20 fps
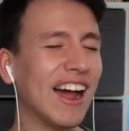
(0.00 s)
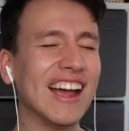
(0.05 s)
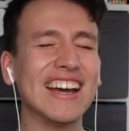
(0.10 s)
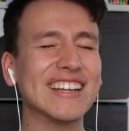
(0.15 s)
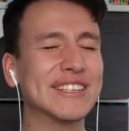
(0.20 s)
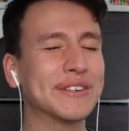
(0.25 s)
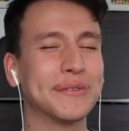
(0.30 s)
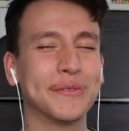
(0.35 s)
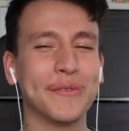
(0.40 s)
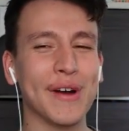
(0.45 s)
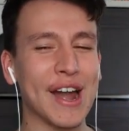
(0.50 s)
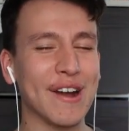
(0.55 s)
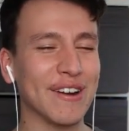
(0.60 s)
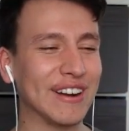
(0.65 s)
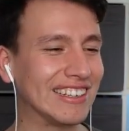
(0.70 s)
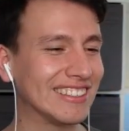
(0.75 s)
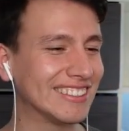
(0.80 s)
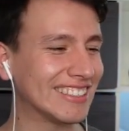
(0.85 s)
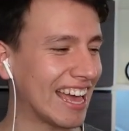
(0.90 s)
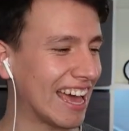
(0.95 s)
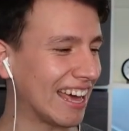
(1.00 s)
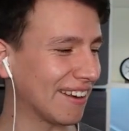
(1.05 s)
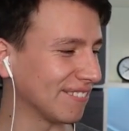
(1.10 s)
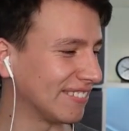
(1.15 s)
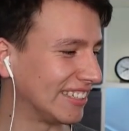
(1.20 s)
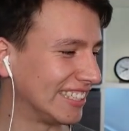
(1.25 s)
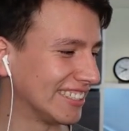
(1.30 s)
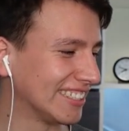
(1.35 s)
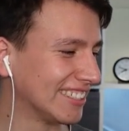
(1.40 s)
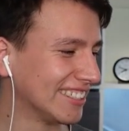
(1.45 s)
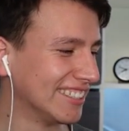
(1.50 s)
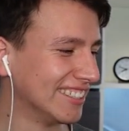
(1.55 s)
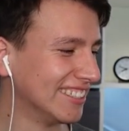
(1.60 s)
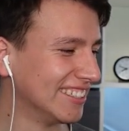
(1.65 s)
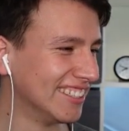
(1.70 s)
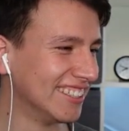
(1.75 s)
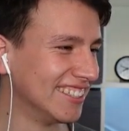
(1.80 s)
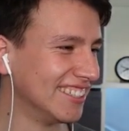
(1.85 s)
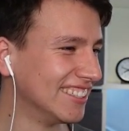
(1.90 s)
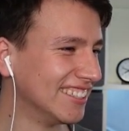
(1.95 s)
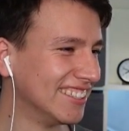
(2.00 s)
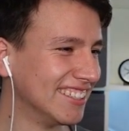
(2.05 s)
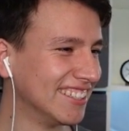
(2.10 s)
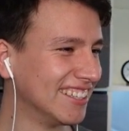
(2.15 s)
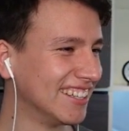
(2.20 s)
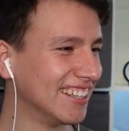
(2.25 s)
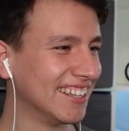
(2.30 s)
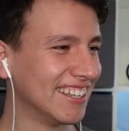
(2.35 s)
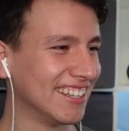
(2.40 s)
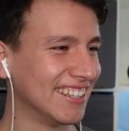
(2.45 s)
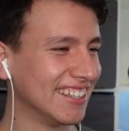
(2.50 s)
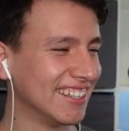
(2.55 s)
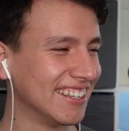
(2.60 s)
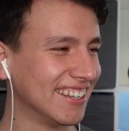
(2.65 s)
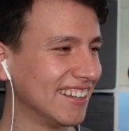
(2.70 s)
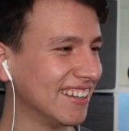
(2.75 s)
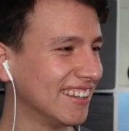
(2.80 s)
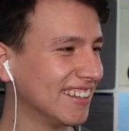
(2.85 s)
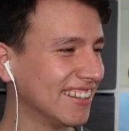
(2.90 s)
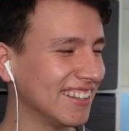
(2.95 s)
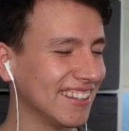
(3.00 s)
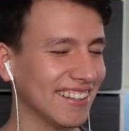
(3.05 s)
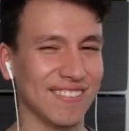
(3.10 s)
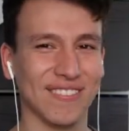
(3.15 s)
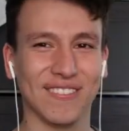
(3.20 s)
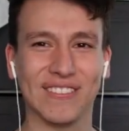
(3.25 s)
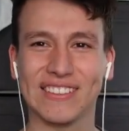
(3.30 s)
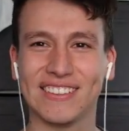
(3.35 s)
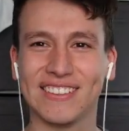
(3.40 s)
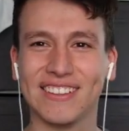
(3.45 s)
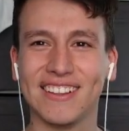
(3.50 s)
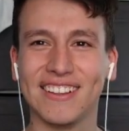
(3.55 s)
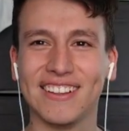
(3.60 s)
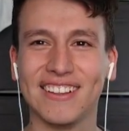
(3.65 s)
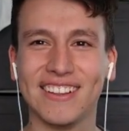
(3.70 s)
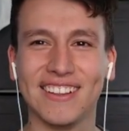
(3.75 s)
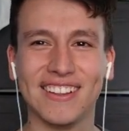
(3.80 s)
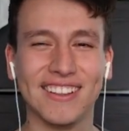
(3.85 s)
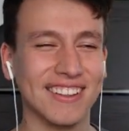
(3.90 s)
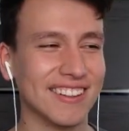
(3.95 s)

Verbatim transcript: Why are they wearing that, mate? Captain, we have Harry.